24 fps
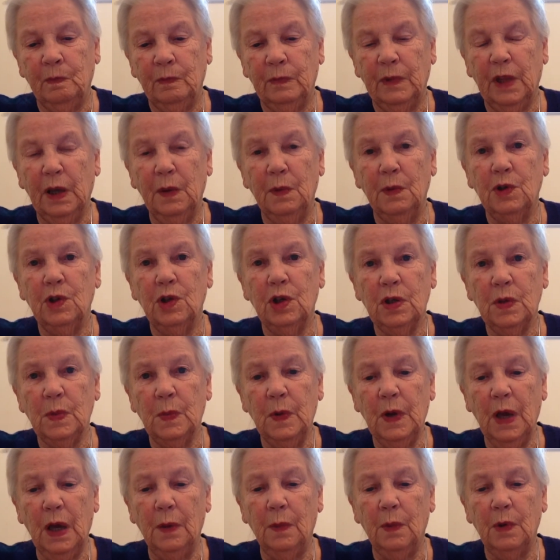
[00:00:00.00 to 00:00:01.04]
They would just be
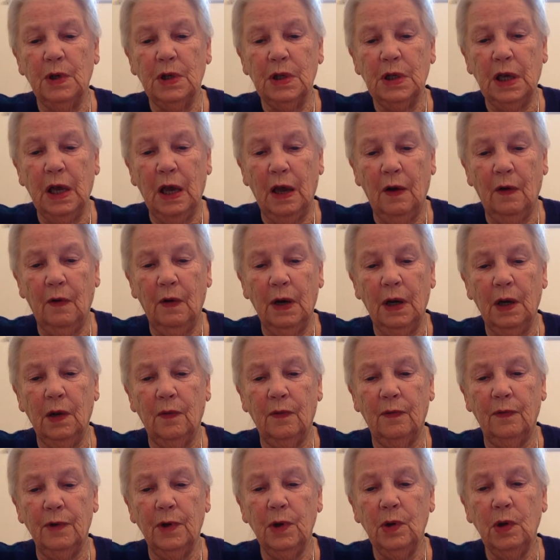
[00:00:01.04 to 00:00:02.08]
able to carry a
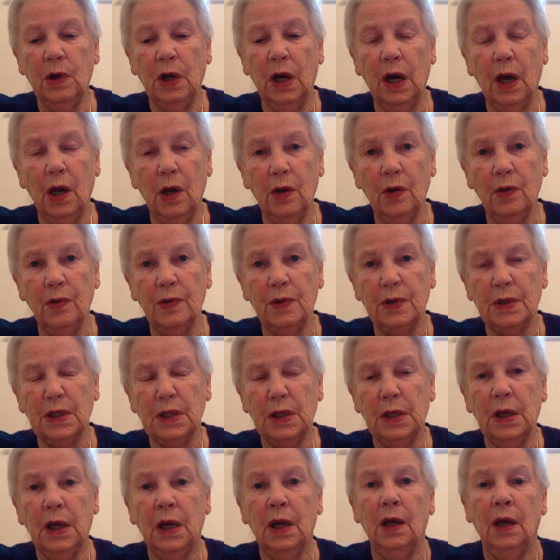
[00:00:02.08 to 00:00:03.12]
few clothes
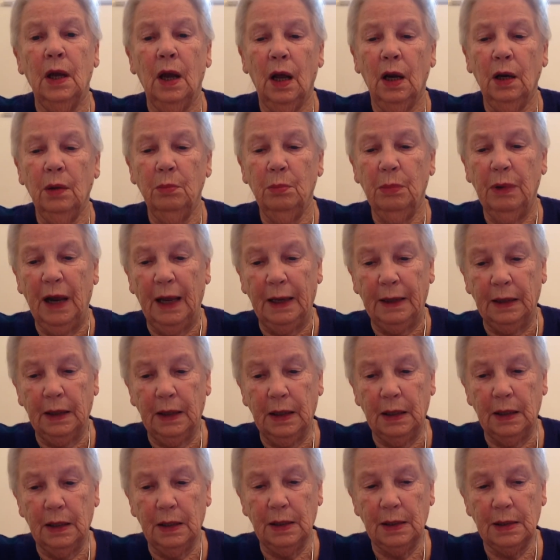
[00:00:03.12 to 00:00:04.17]
and
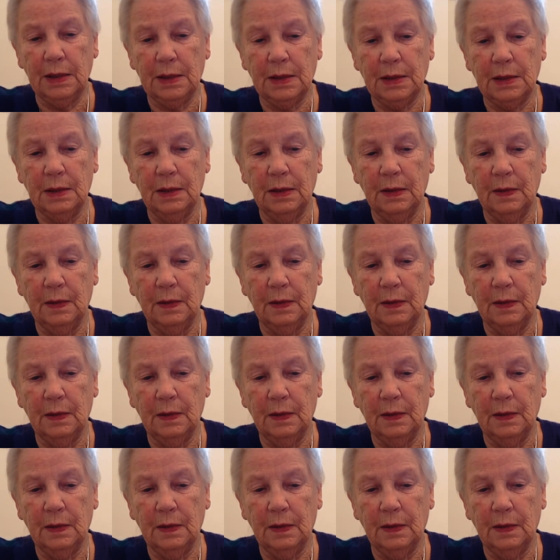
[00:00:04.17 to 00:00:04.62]
blankets.